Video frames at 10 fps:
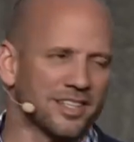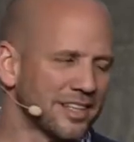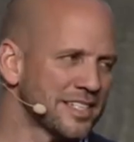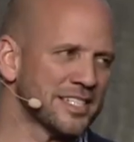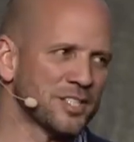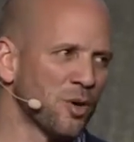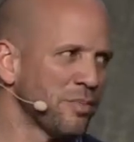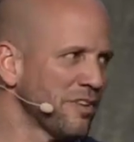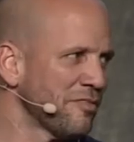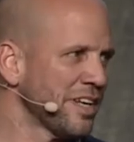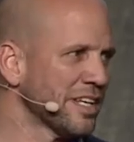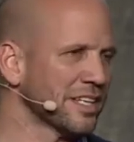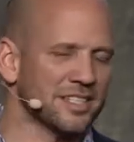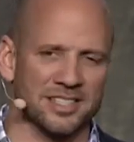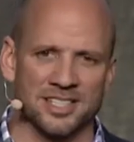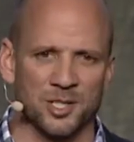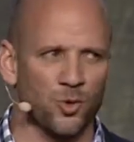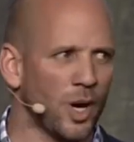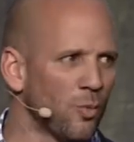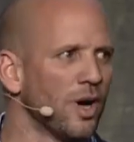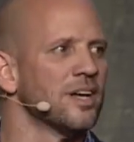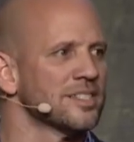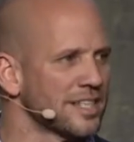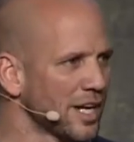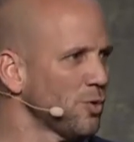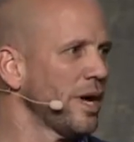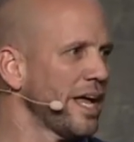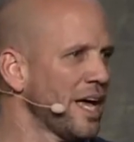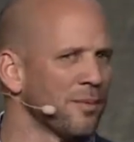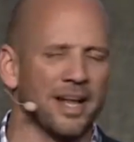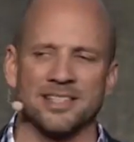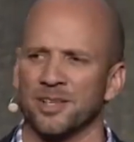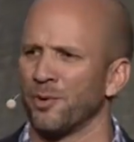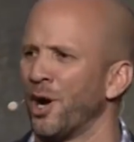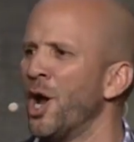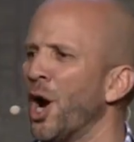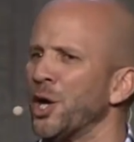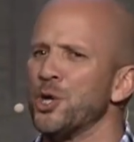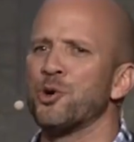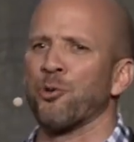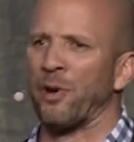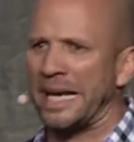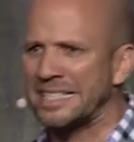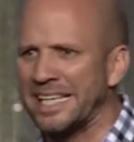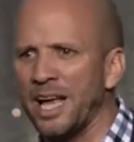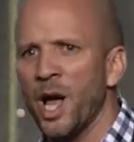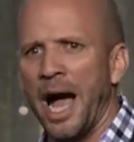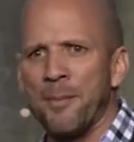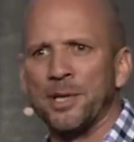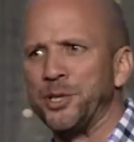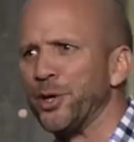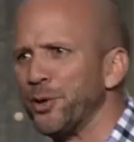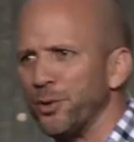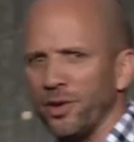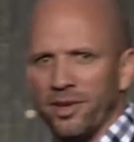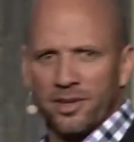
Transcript: listen, don't be offended because this is who I was, not who I am. And I said, are you crazy? I'm a dude.